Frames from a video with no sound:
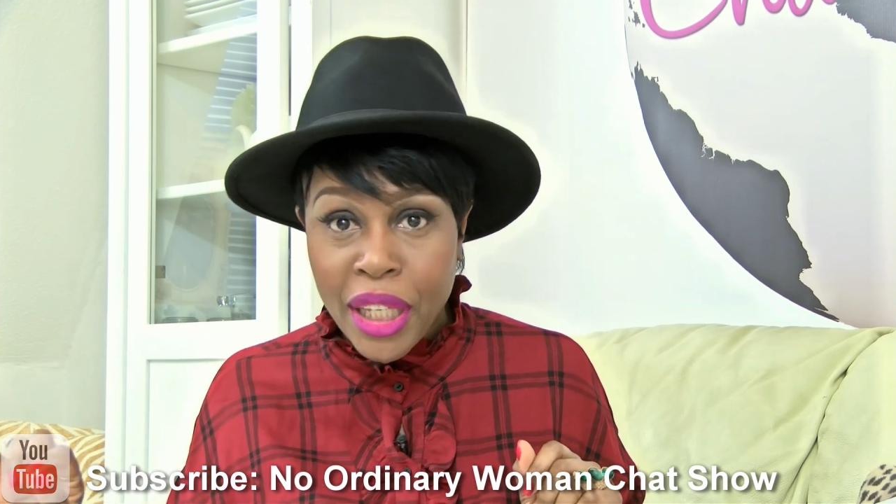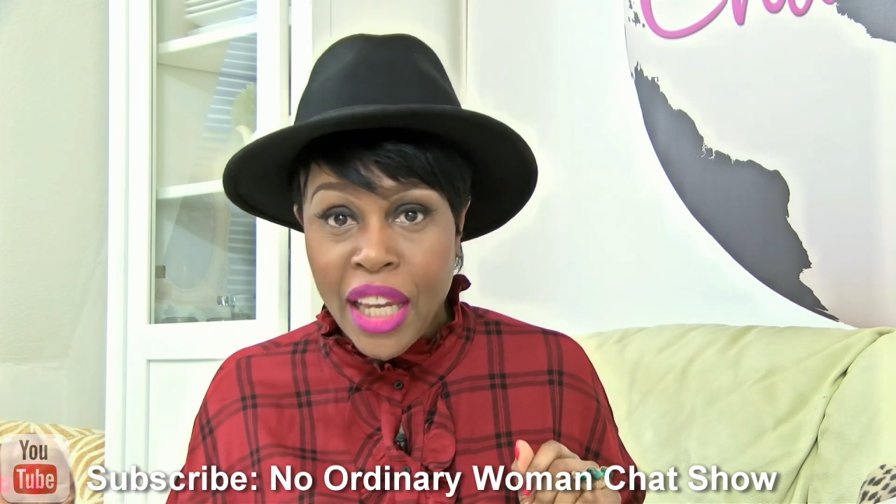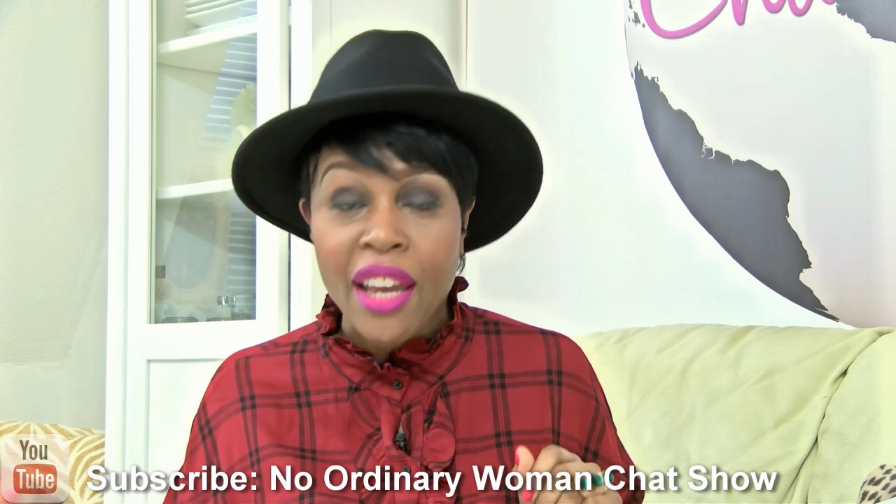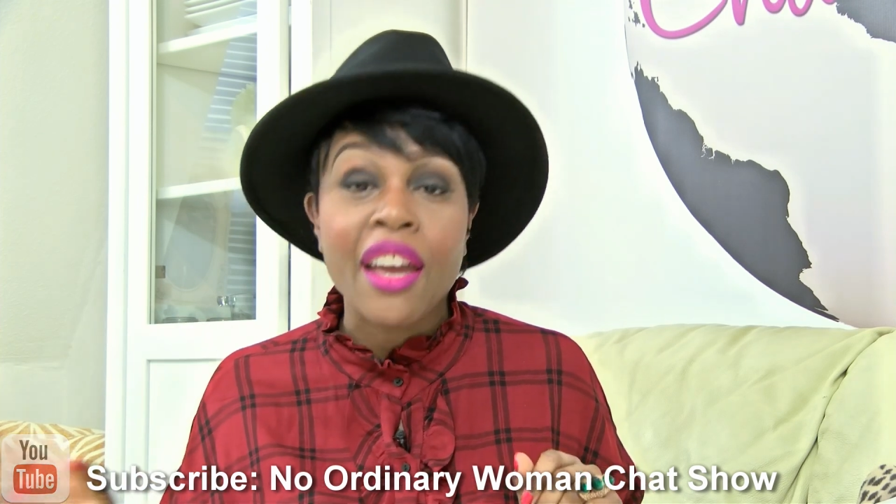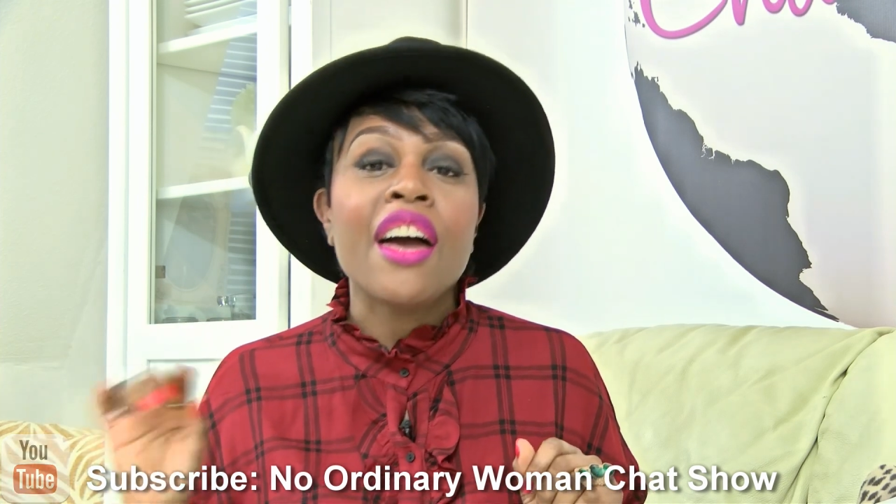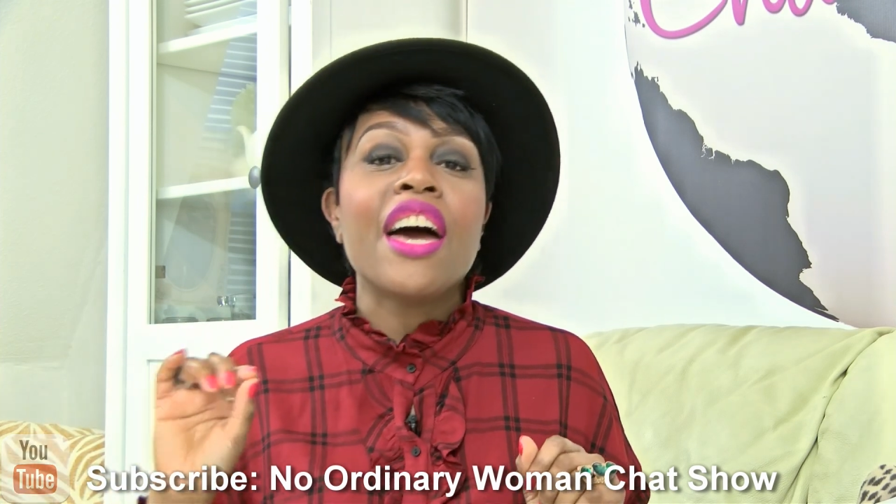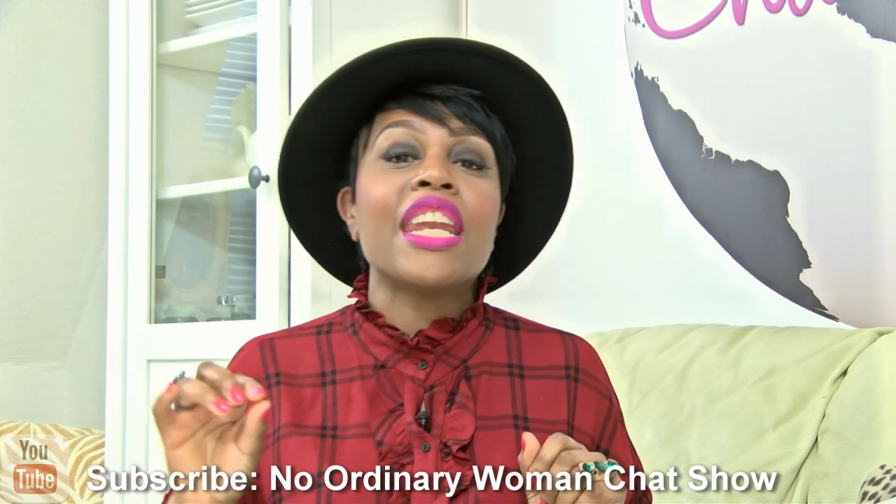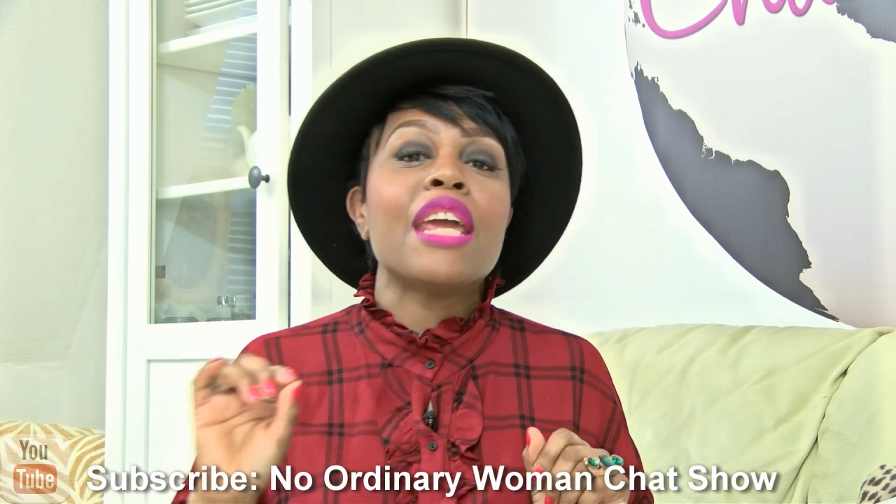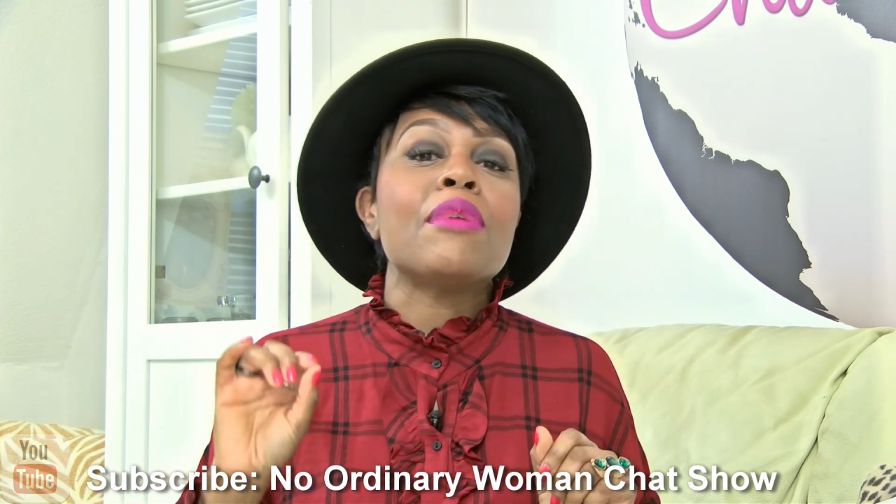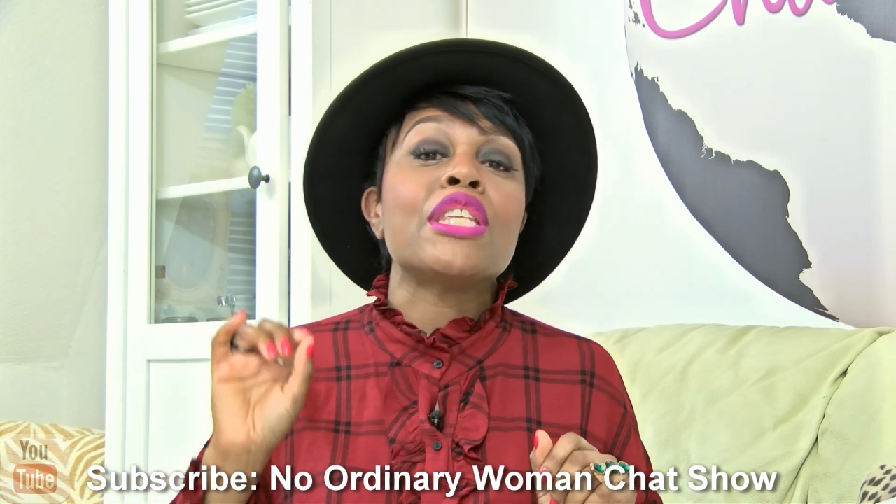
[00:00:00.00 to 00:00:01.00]
yeah,
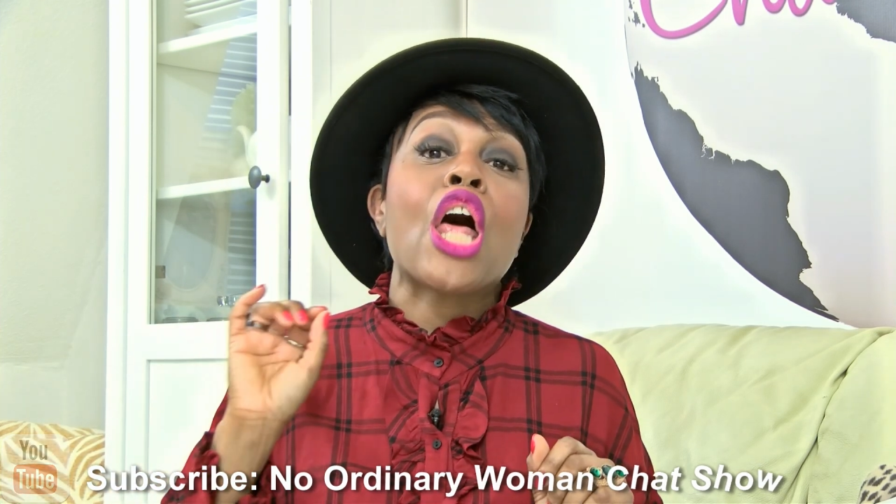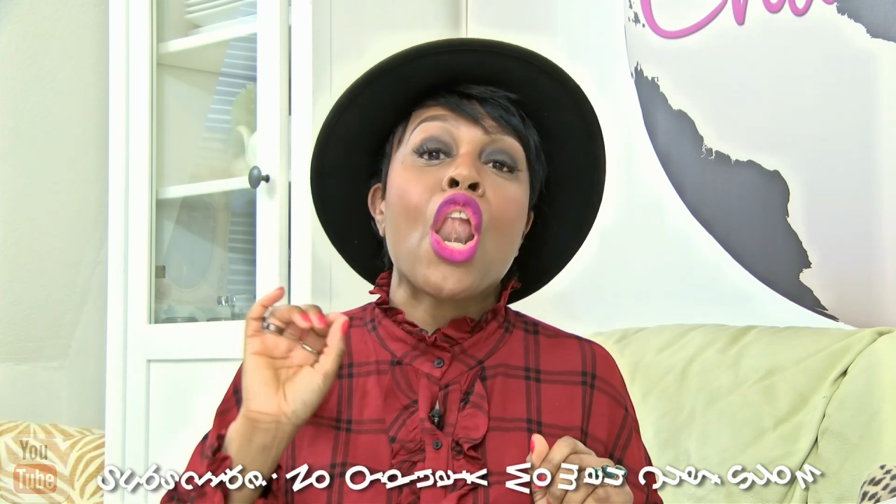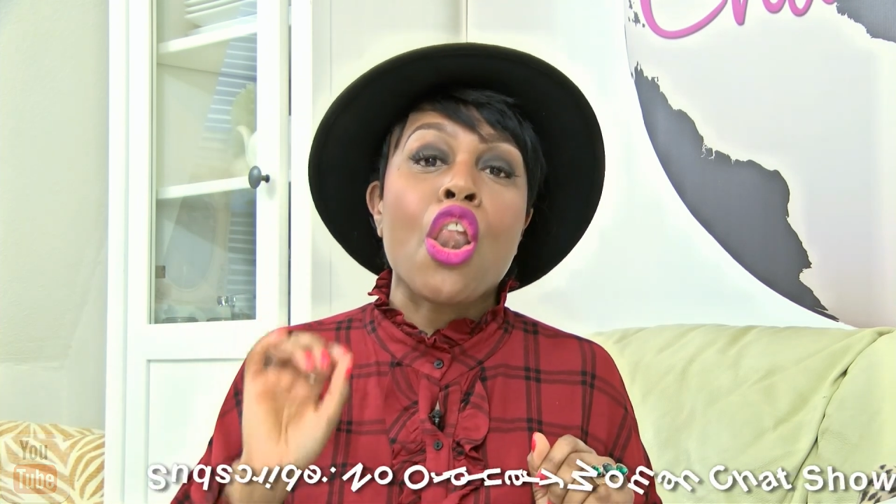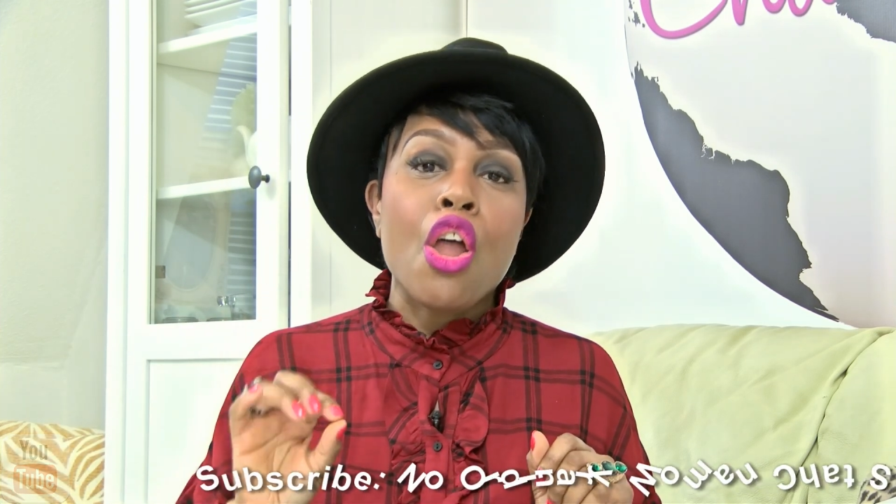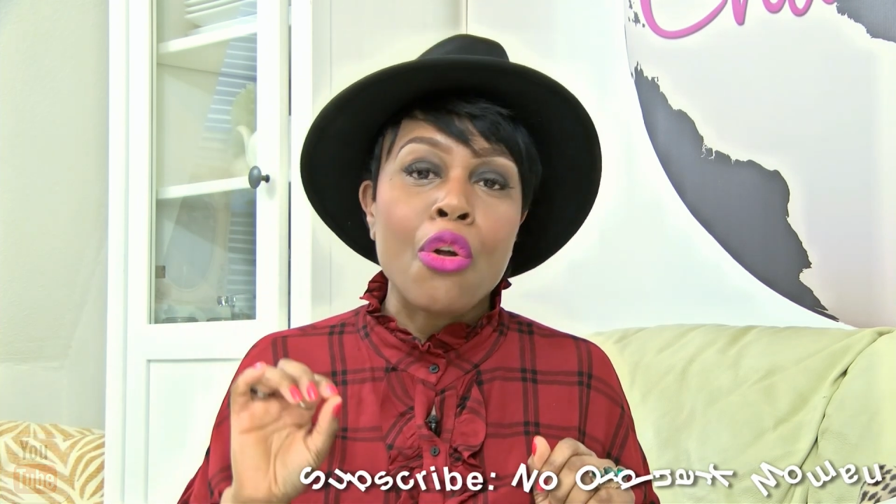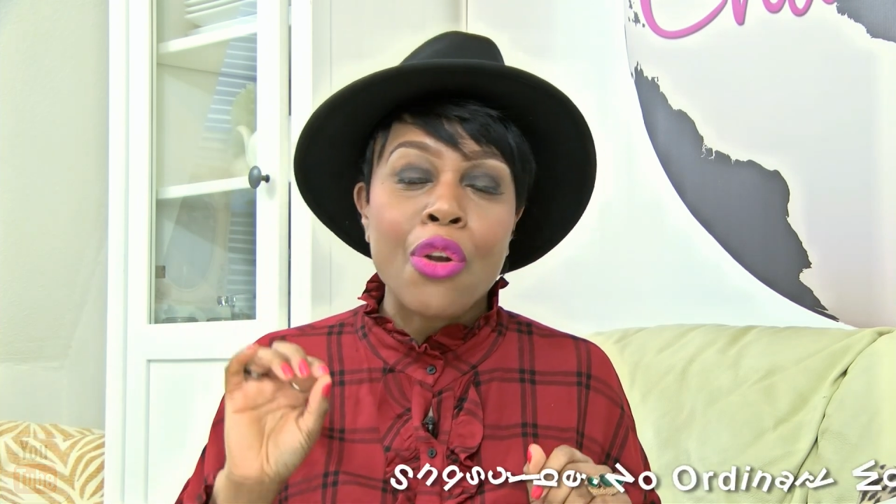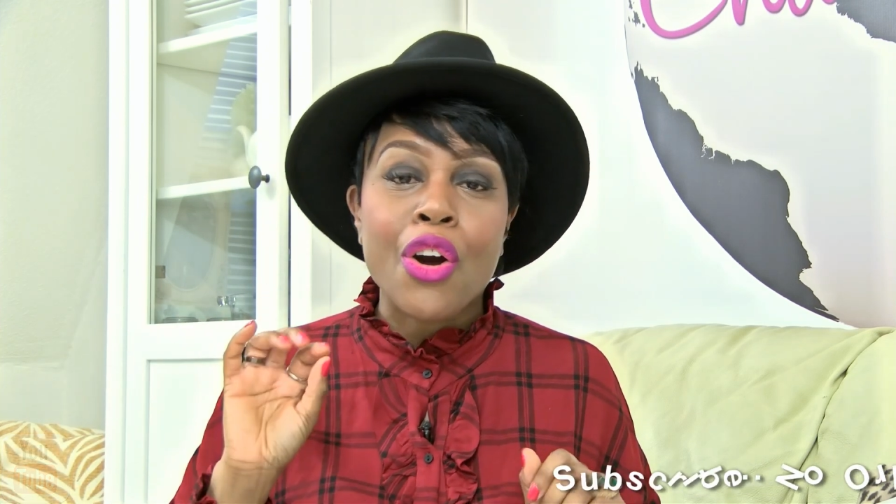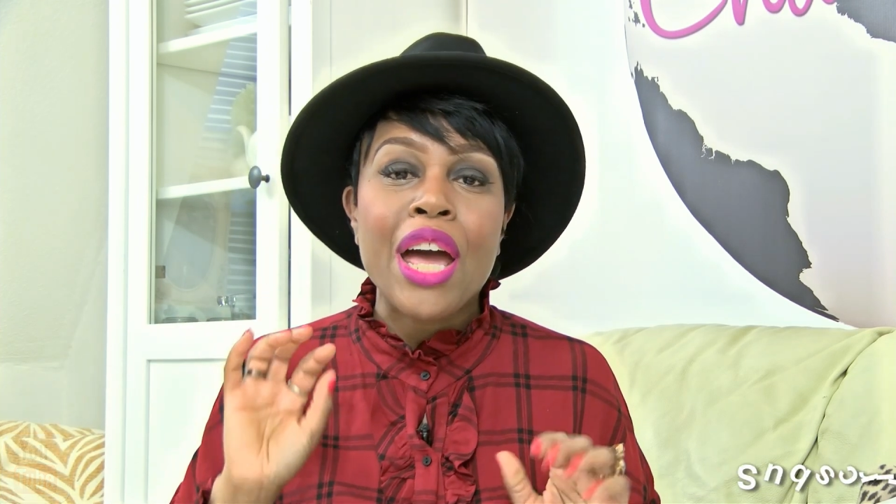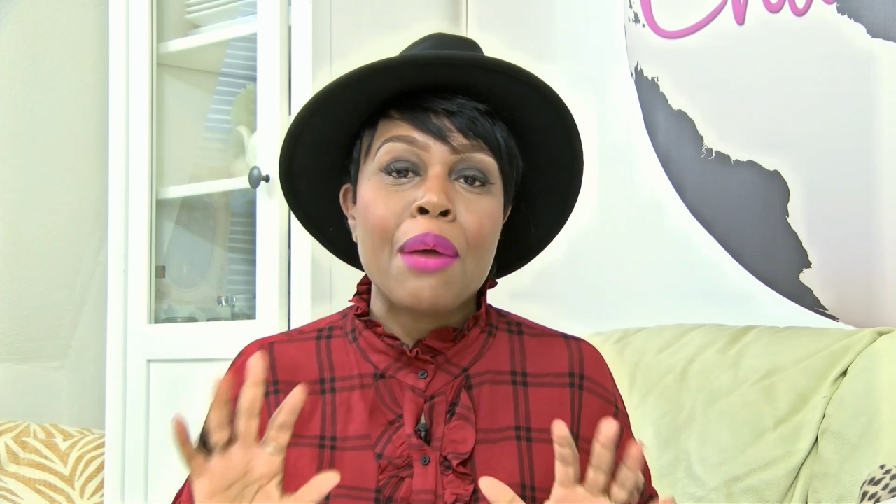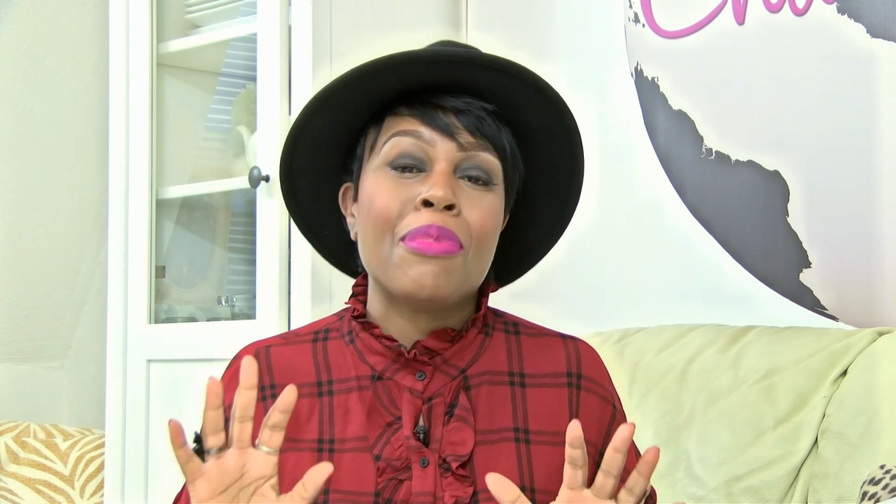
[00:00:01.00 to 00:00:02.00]
her name is
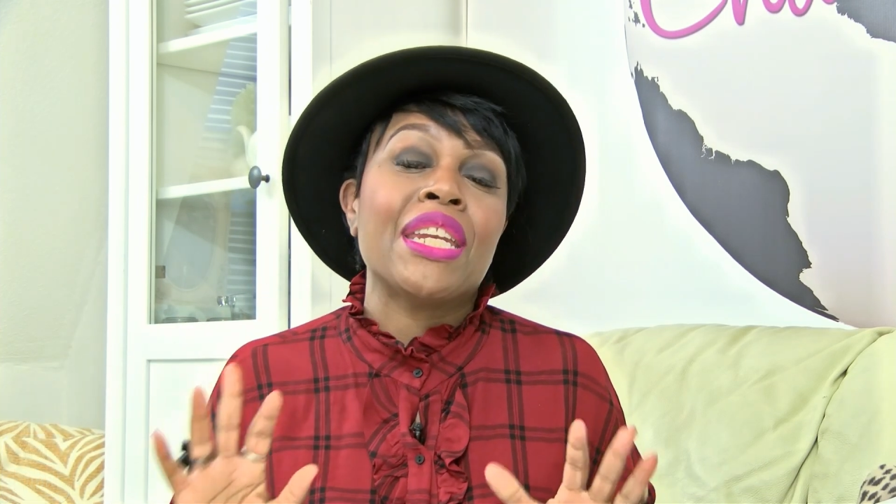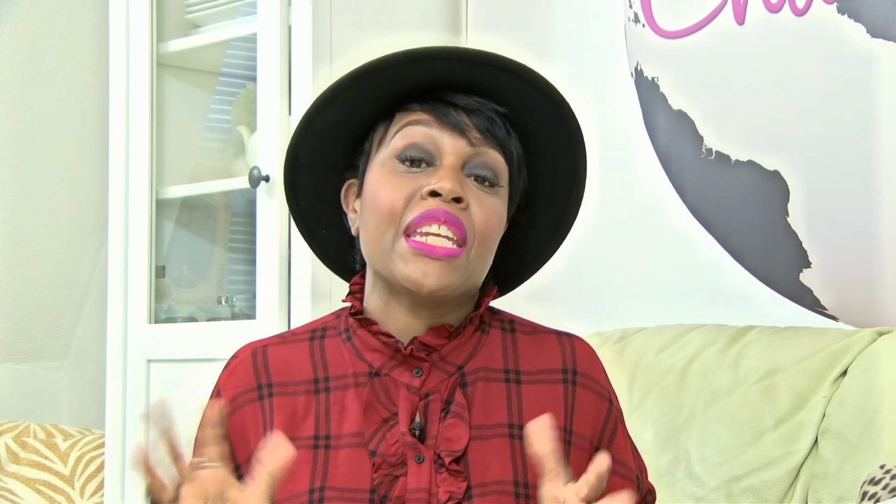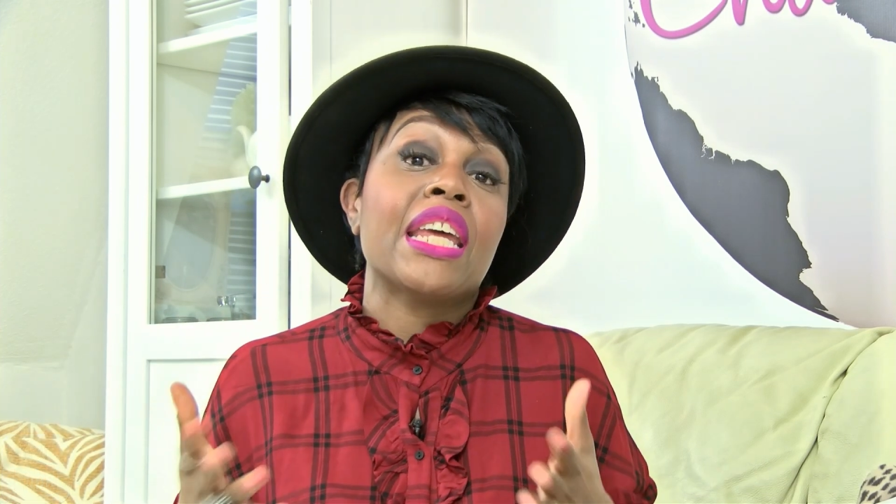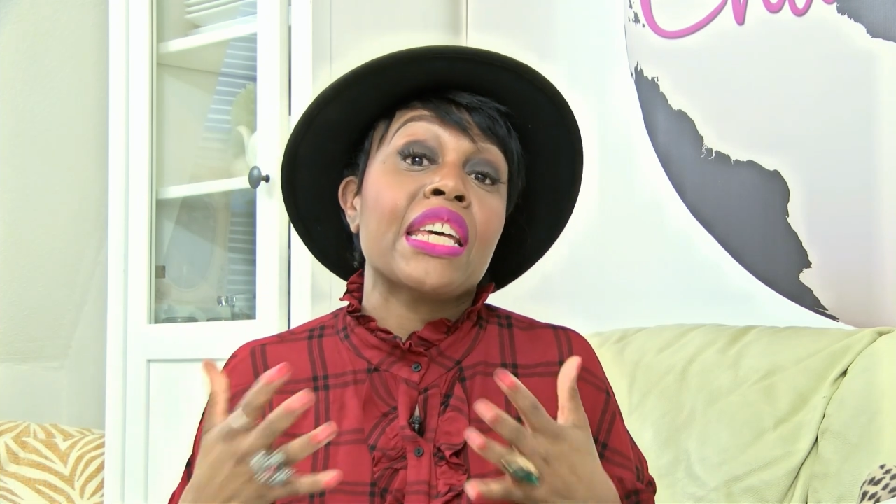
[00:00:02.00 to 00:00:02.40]
Lola Ebony.